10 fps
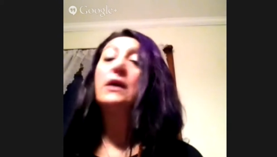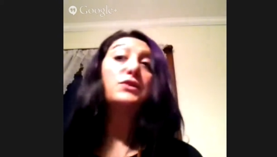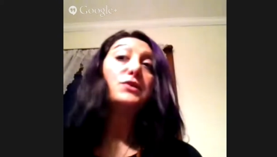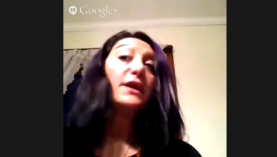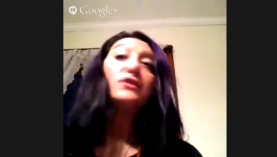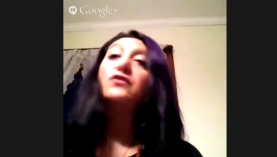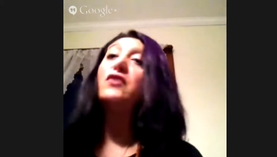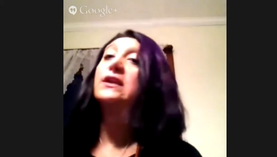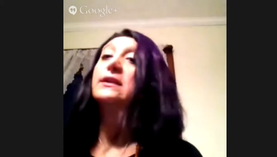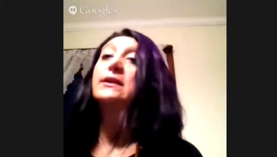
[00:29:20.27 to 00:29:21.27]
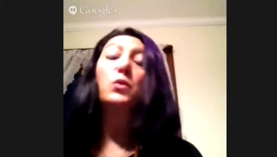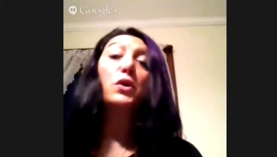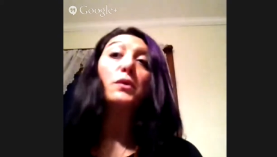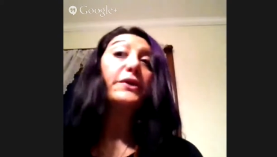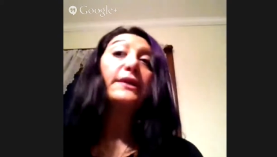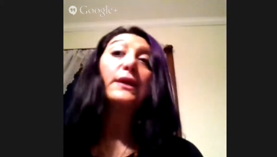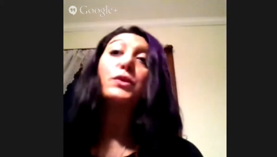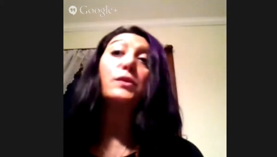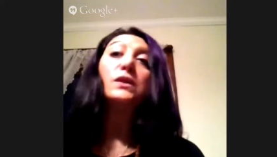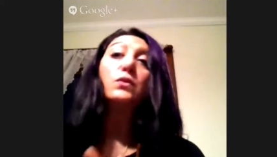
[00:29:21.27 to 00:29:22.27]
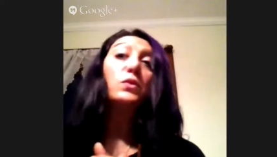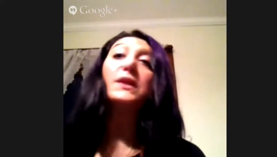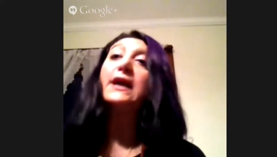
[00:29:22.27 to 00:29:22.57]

wouldn't change it for anything in the world because I wouldn't be the woman